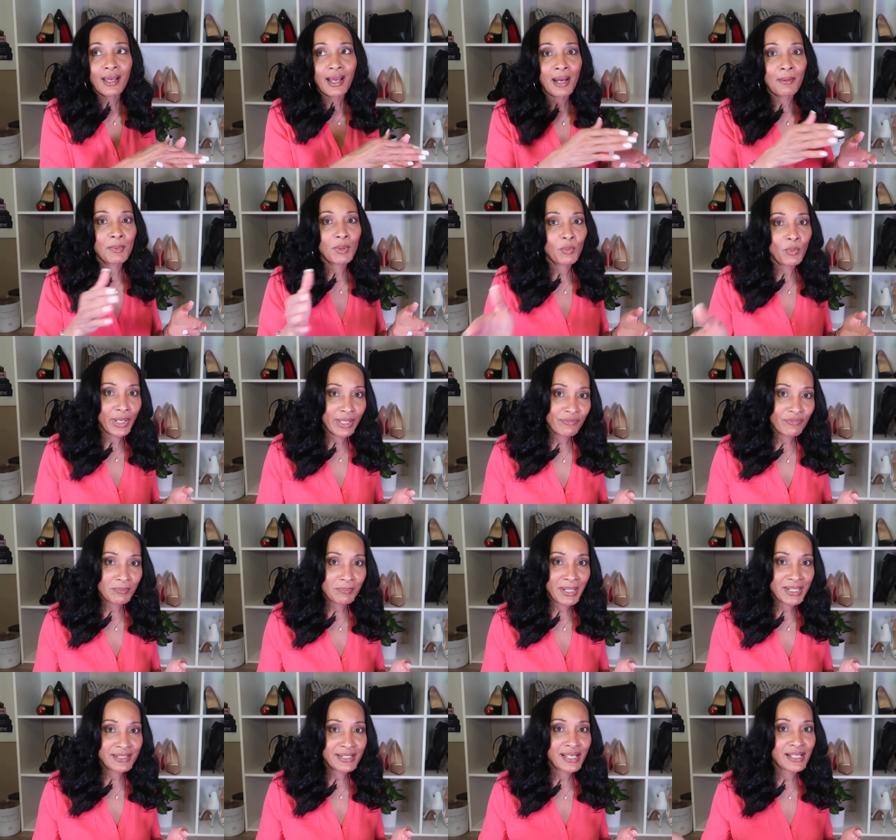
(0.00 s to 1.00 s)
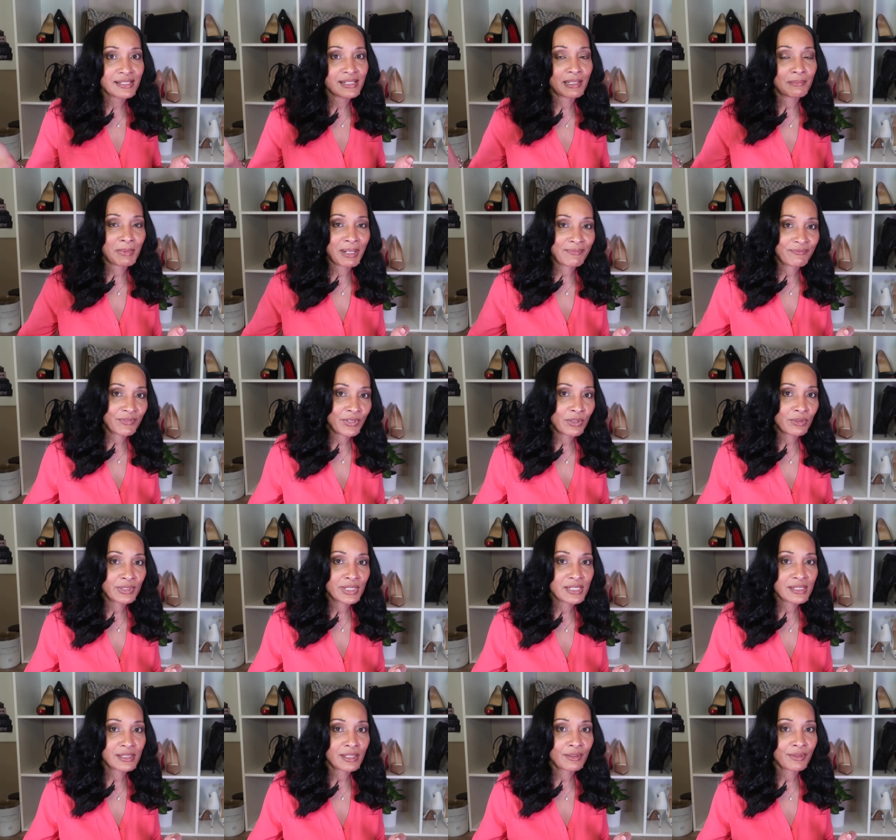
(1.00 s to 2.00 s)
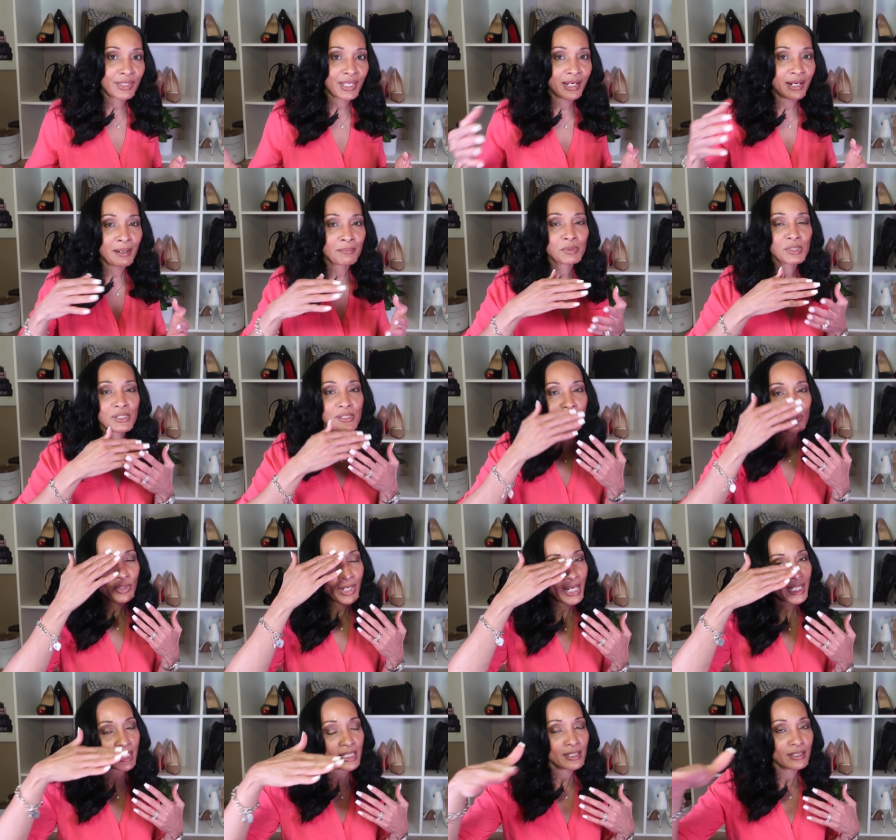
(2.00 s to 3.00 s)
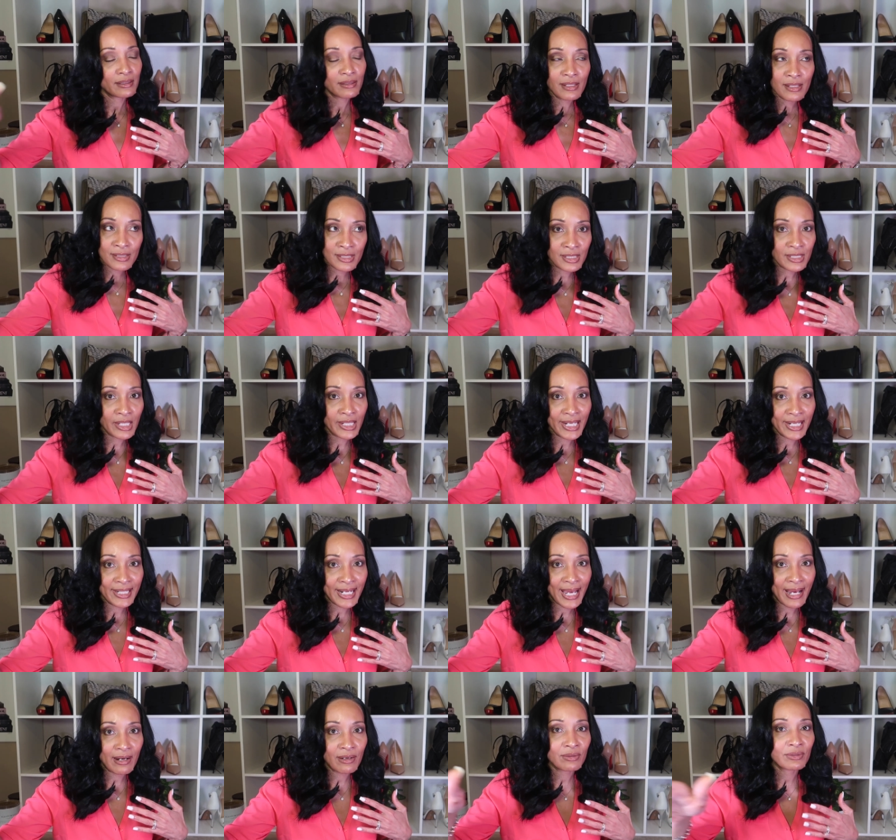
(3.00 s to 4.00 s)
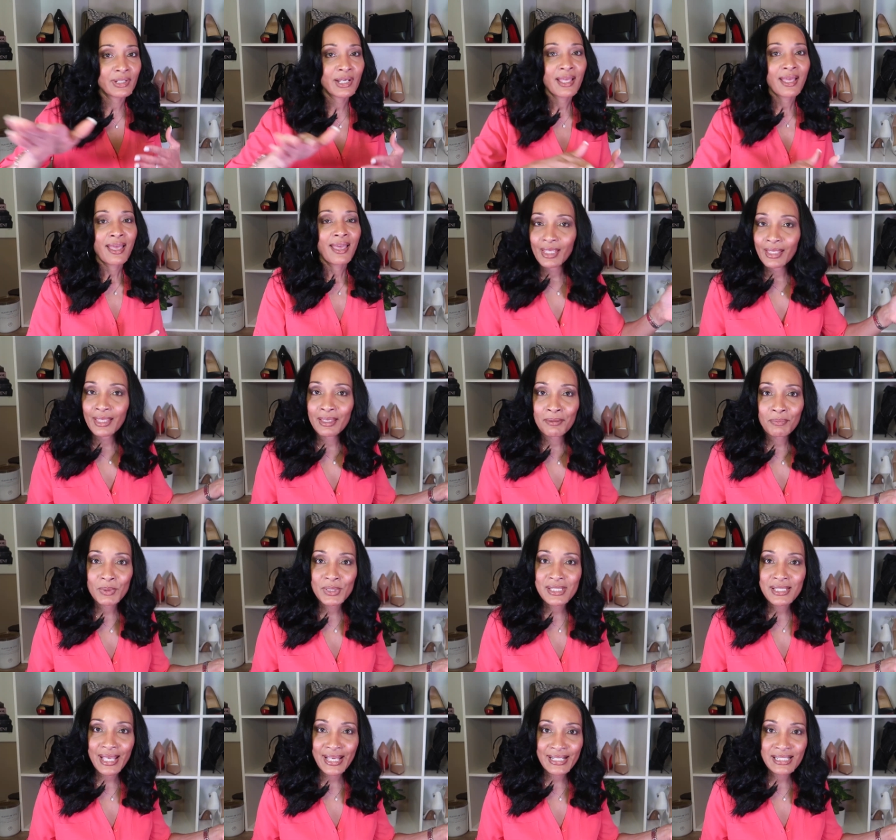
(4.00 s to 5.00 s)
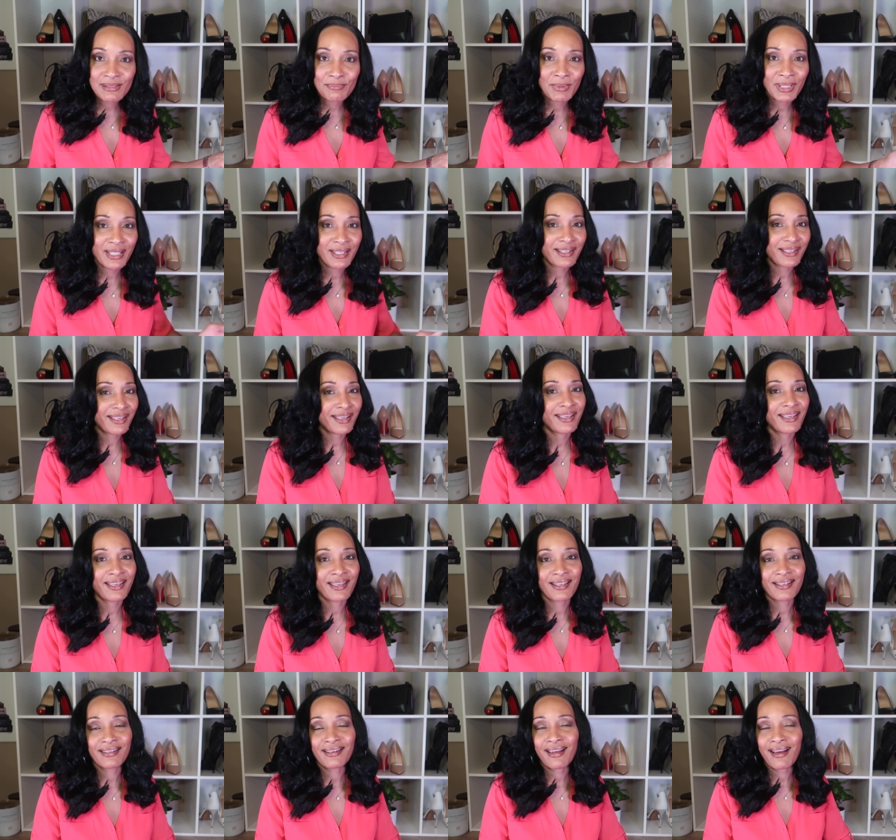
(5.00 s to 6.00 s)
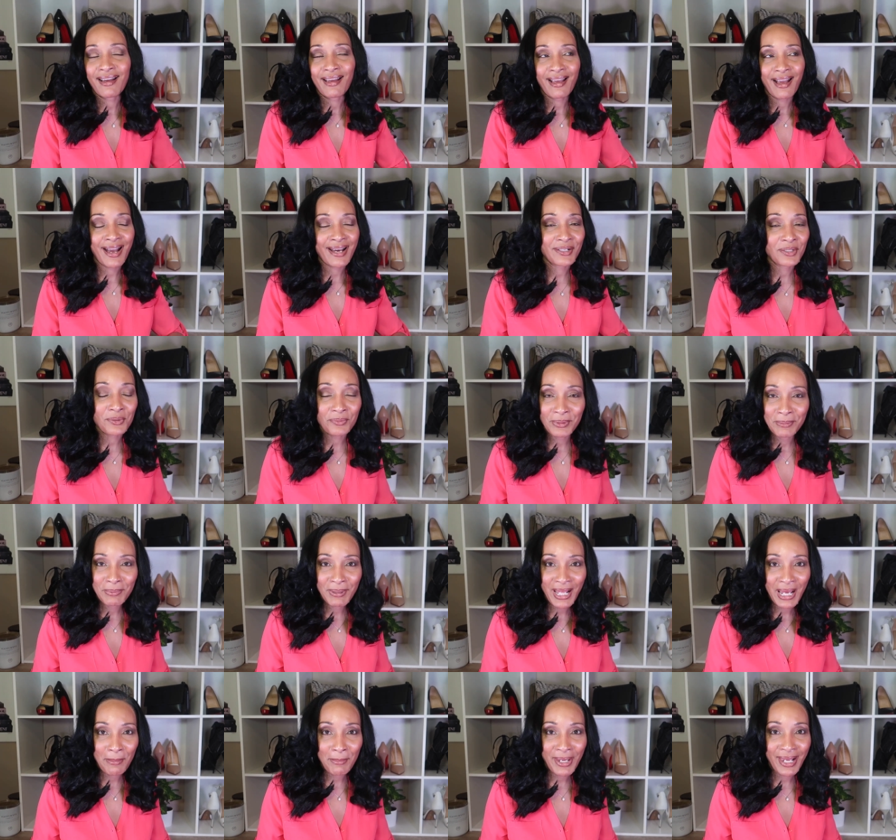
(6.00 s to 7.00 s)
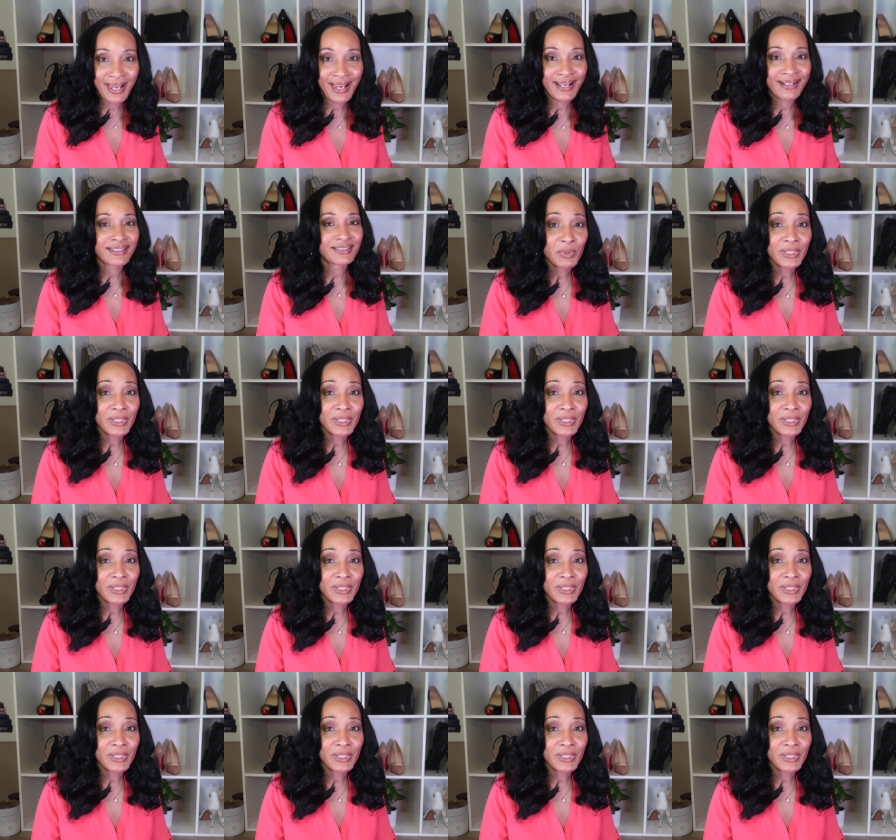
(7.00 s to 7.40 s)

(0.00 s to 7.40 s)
I'm away from my desk and my phone is still there. I'm just trying to zen out. He will text me and I don't reply back.